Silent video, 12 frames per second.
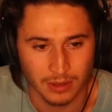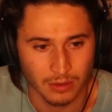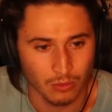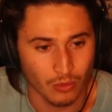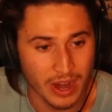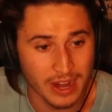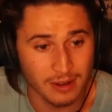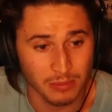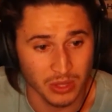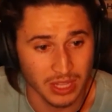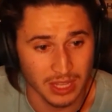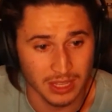
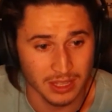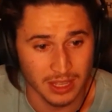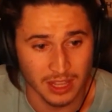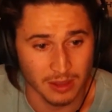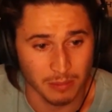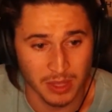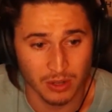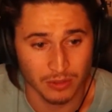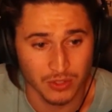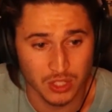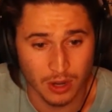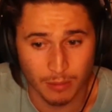randomly in the middle of
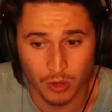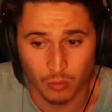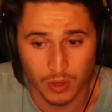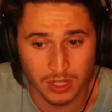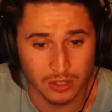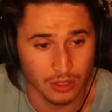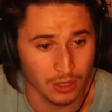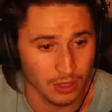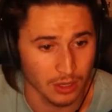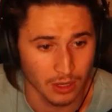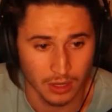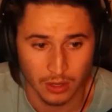summer, winter,
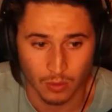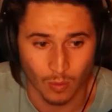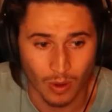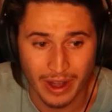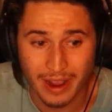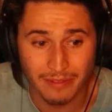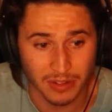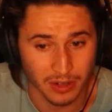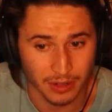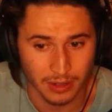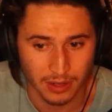whenever,